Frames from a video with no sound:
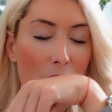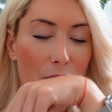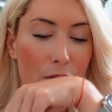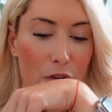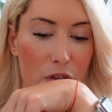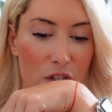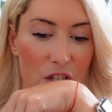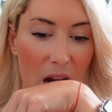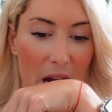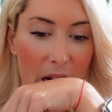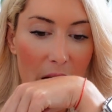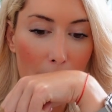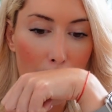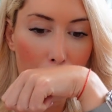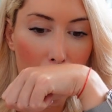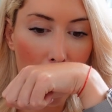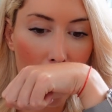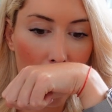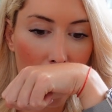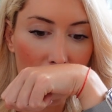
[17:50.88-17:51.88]
the
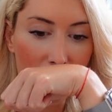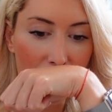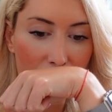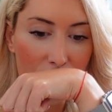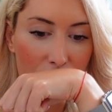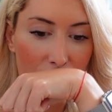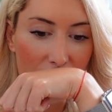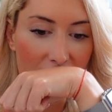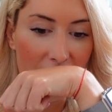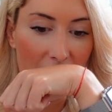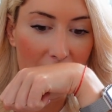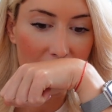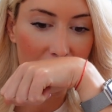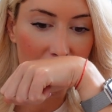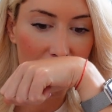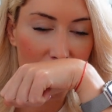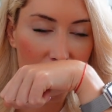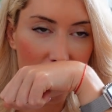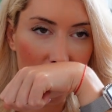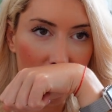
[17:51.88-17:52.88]
cinnamon, the
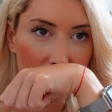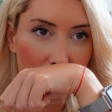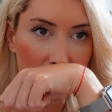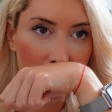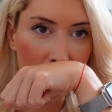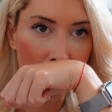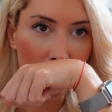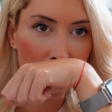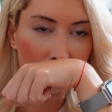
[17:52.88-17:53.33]
carnation,